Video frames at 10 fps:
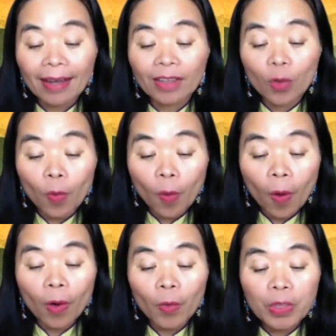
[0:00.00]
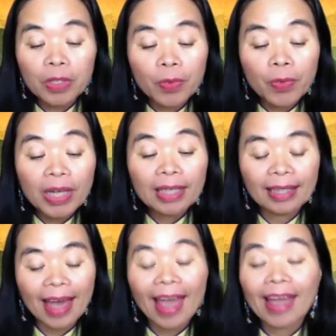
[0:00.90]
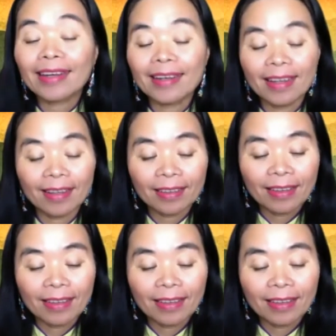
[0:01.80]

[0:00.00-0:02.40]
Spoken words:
war was really ending.